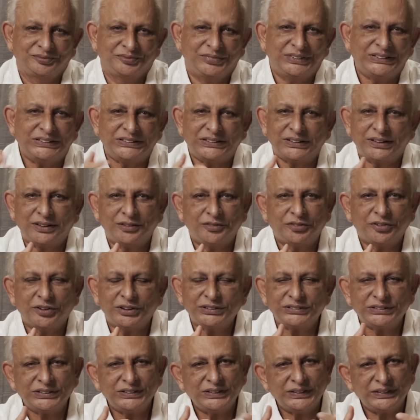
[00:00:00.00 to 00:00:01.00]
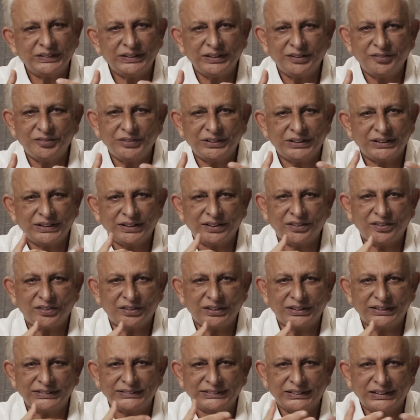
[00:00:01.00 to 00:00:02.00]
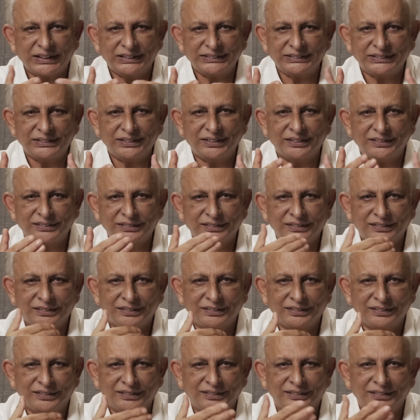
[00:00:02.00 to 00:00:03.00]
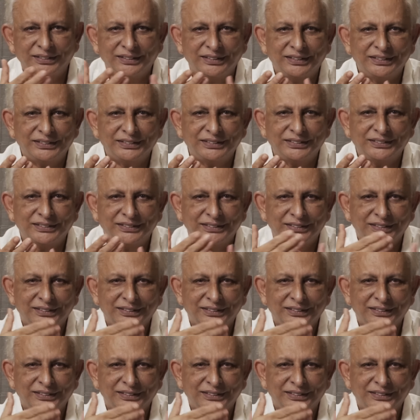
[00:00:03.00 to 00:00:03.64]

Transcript: which unfortunately we cannot discuss here in this